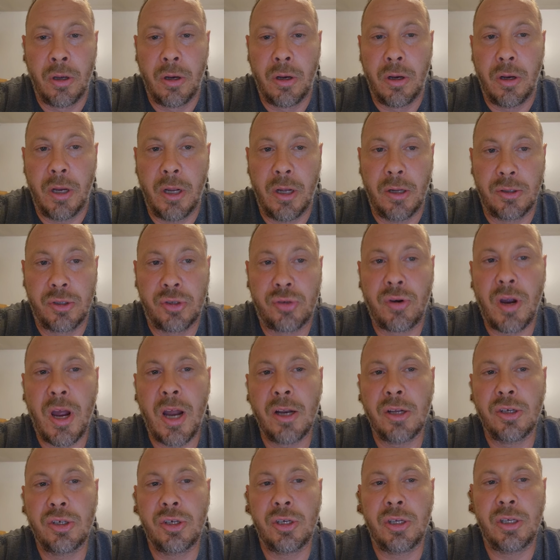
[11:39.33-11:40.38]
Now,
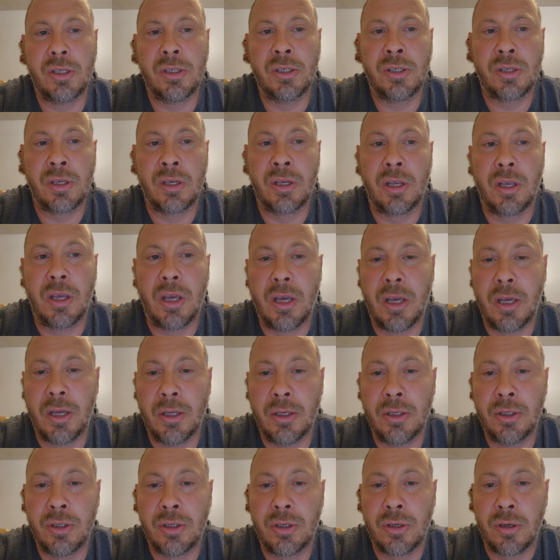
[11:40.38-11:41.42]
strategies
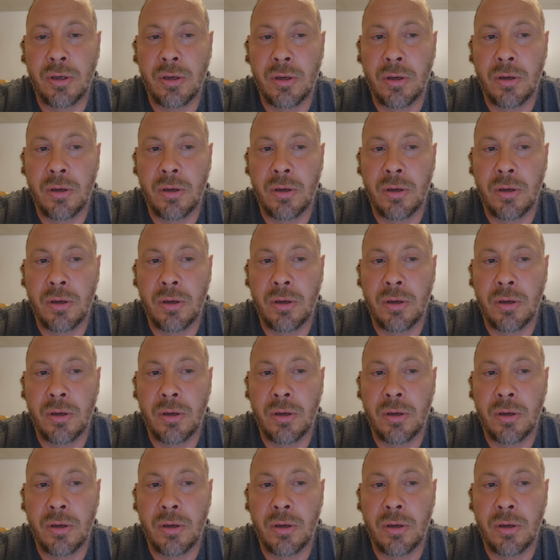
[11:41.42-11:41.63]
engage